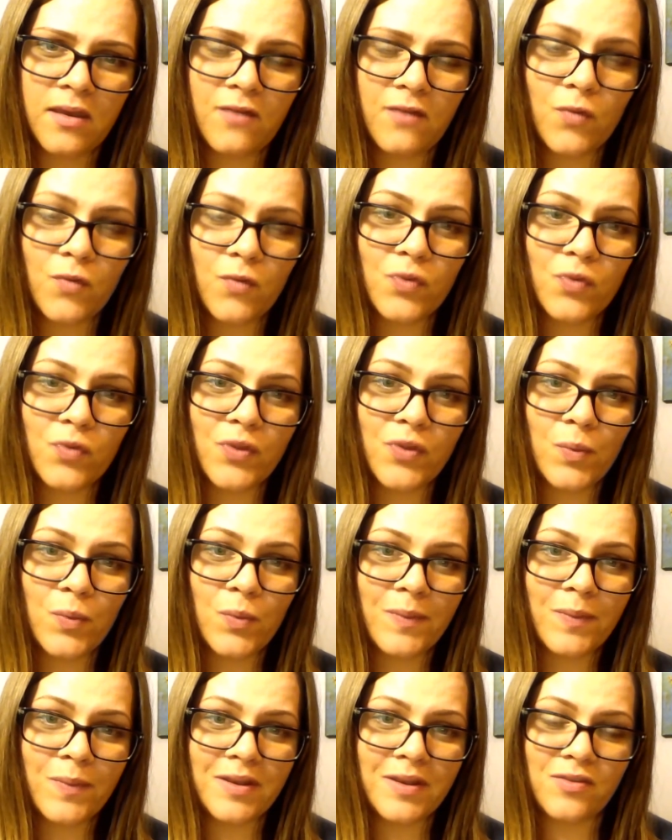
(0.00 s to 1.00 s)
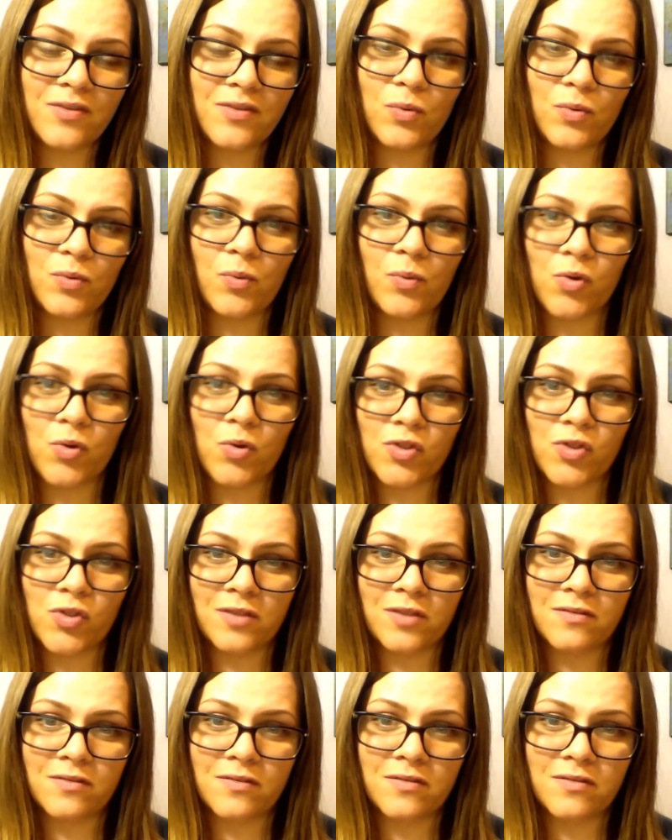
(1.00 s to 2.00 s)
Forcing women into
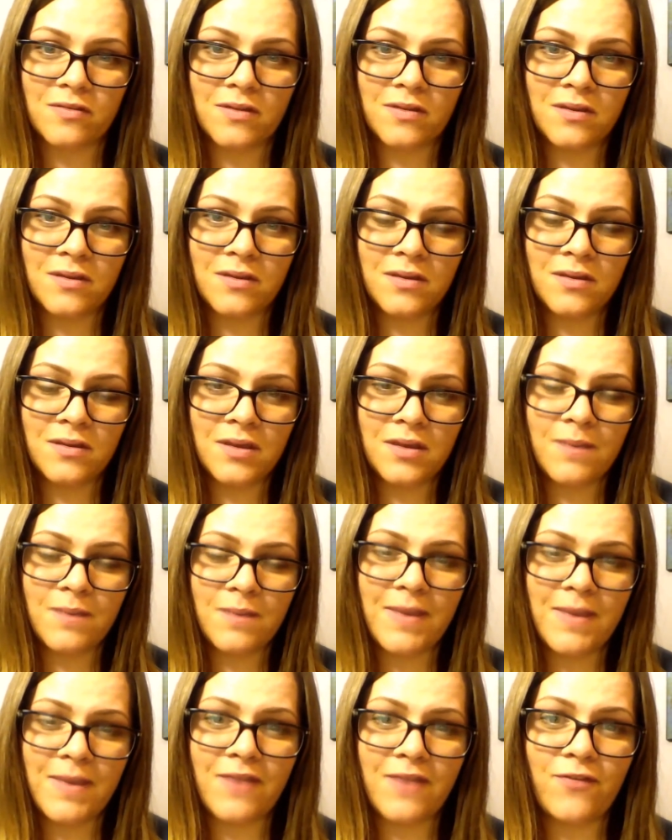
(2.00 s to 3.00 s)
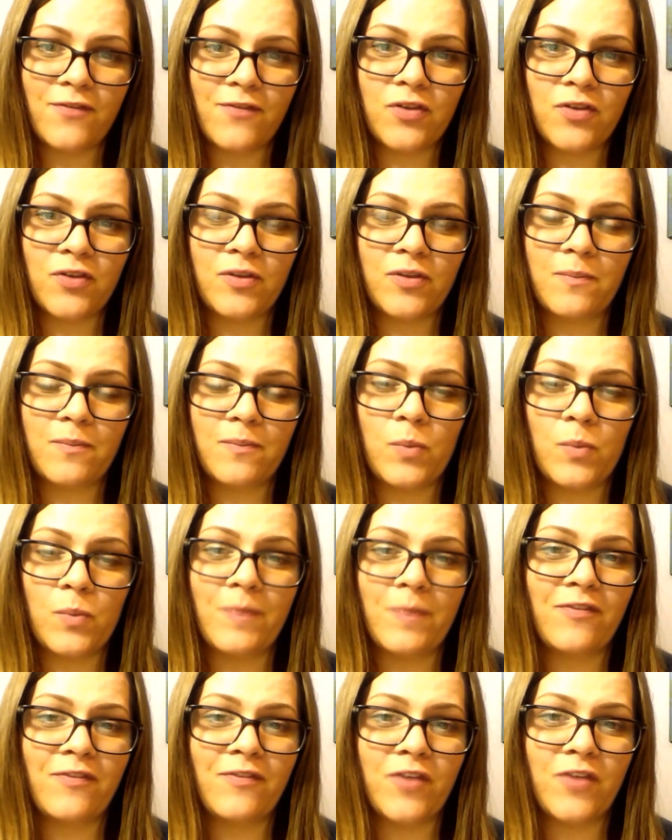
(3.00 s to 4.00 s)
abortions, making
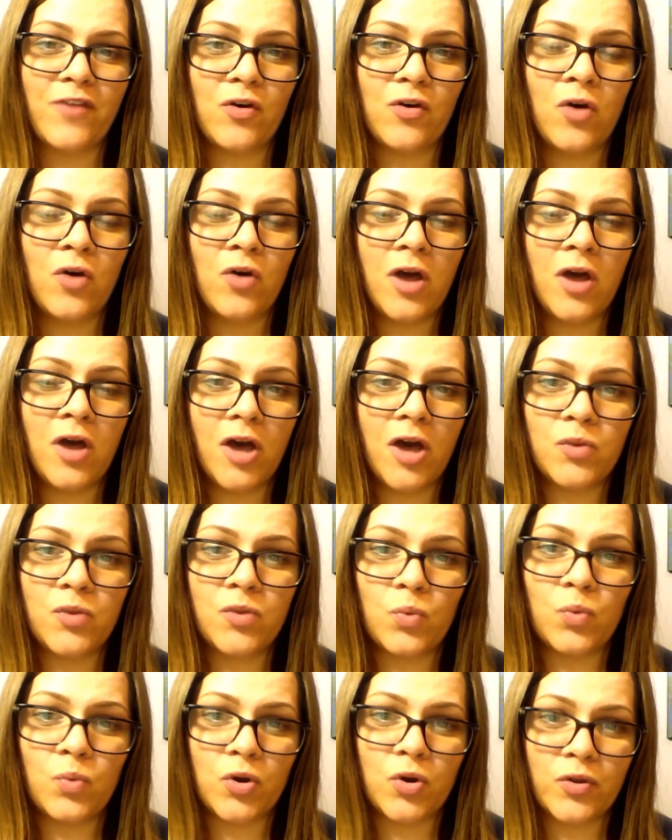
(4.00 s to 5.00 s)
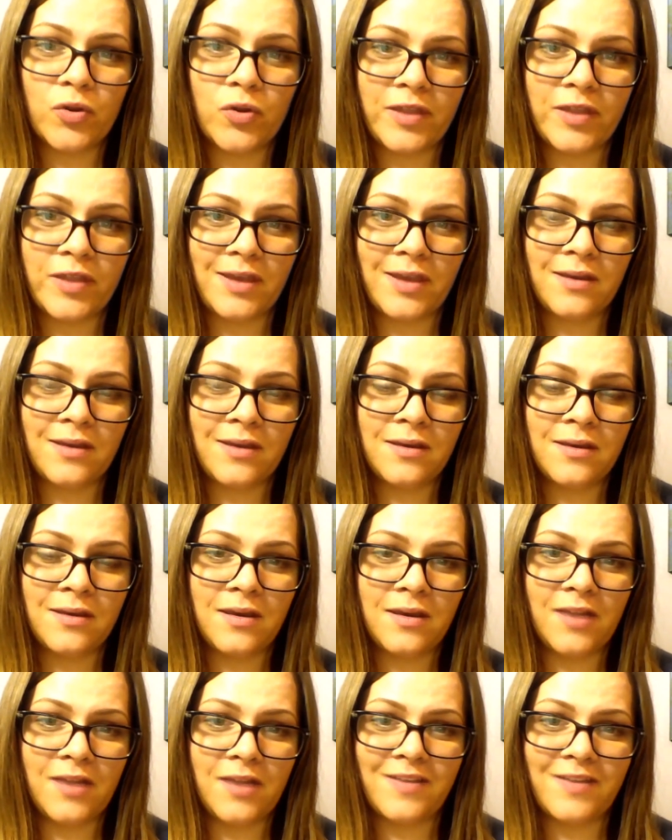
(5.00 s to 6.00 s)
women feel unworthy
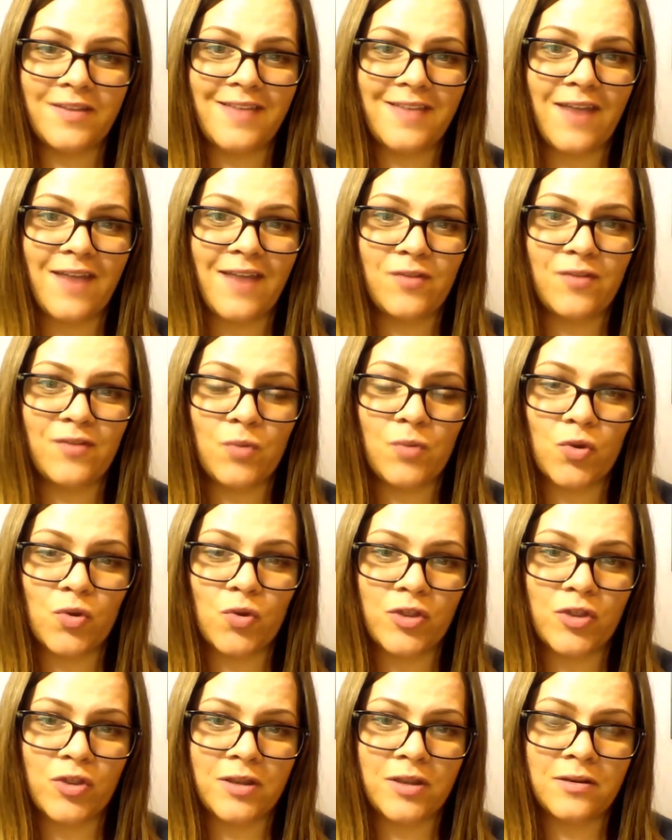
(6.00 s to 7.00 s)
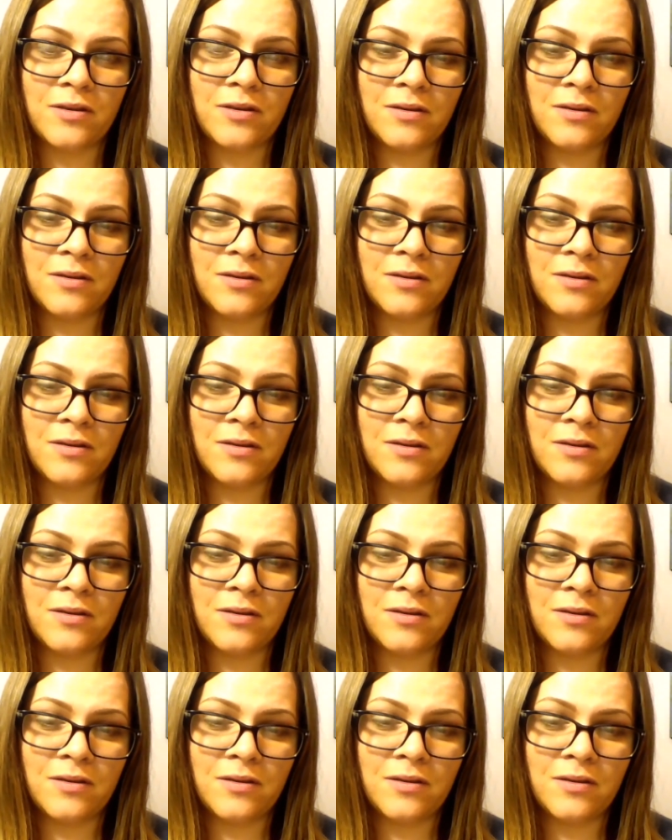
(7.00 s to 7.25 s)
unless they have an abortion,